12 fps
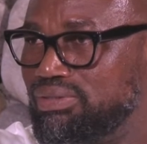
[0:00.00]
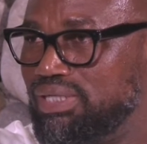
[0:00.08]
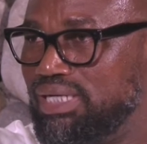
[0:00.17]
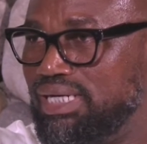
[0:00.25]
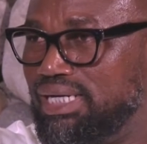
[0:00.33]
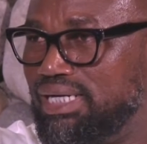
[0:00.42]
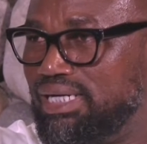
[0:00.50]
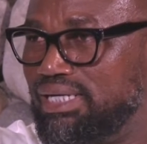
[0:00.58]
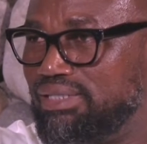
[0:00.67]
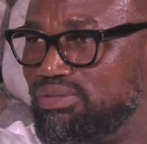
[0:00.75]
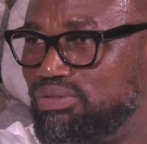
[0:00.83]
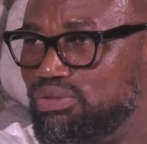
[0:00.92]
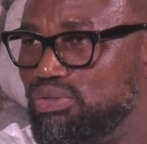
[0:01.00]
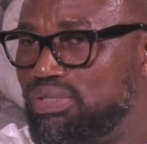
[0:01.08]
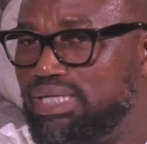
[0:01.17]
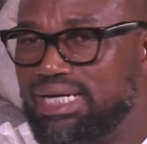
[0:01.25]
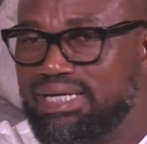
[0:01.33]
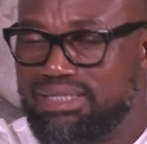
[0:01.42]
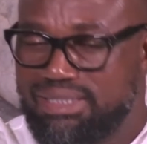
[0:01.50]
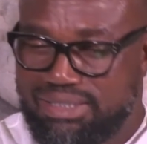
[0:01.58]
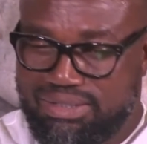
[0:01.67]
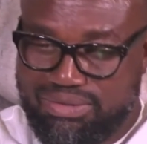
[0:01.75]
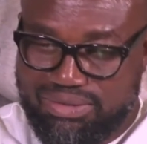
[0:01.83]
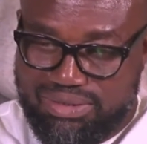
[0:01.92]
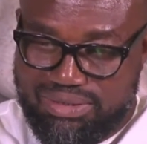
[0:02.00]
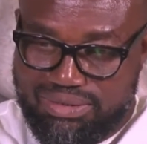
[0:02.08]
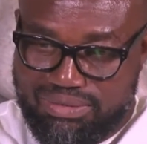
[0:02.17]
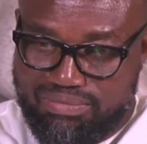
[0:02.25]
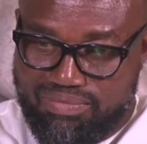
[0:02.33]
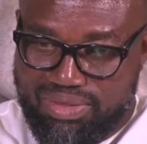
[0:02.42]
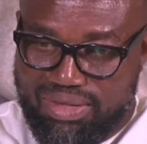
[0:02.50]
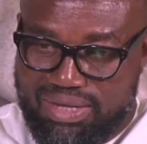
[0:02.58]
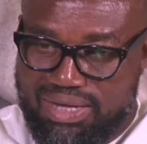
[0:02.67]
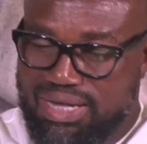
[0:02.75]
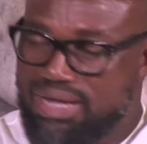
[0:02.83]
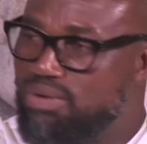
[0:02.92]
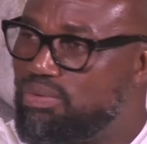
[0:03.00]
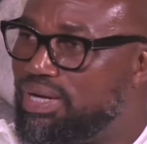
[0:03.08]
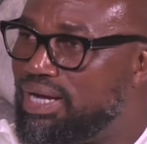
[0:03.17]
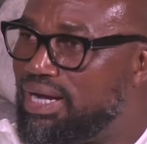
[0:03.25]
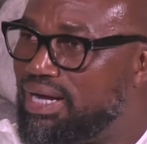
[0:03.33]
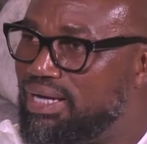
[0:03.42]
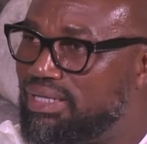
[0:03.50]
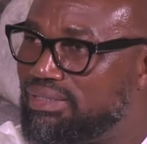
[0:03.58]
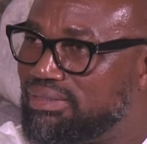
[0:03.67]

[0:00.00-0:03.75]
to know that, hey, look, here we are.